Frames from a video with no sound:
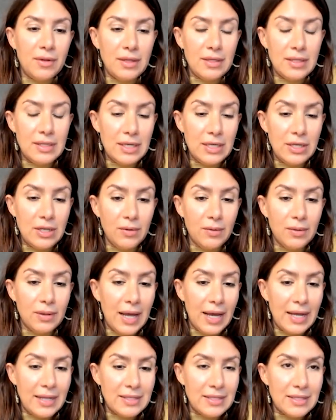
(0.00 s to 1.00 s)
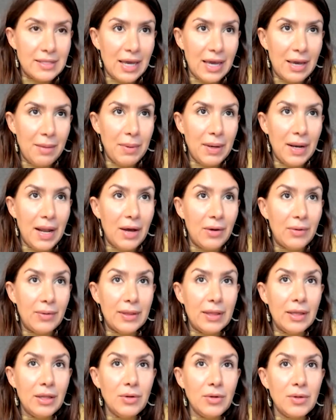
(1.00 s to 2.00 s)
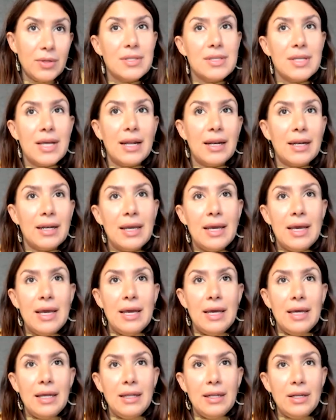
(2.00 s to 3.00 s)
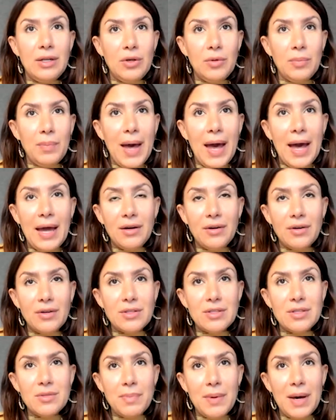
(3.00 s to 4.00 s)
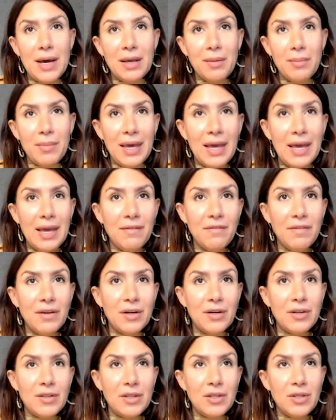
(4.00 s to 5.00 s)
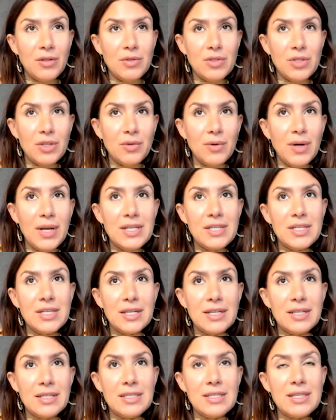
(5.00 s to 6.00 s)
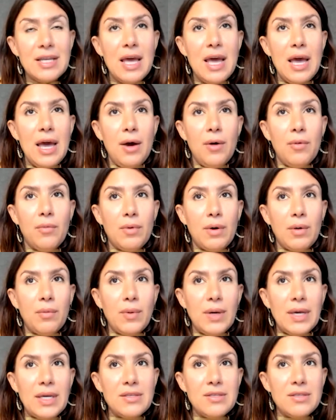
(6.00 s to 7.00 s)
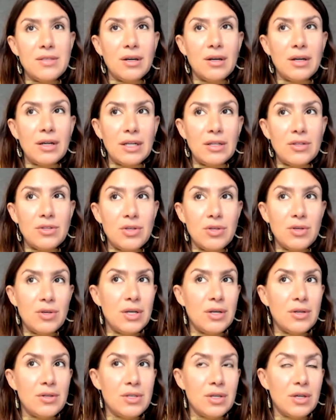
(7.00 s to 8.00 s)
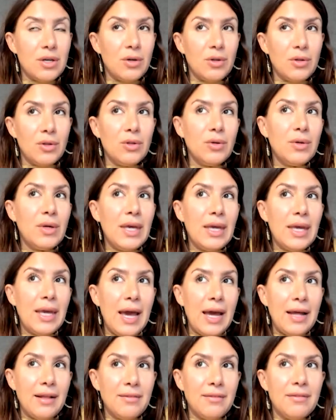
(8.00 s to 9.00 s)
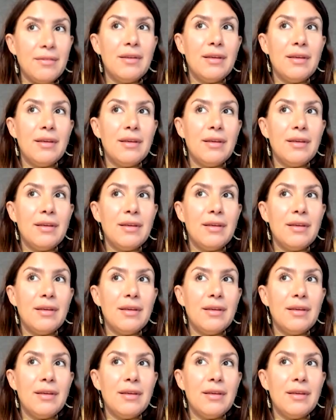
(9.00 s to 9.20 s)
the new landscape and how it looks and the new patterns, buying behavior, the new generations. When we started 2 years ago looking at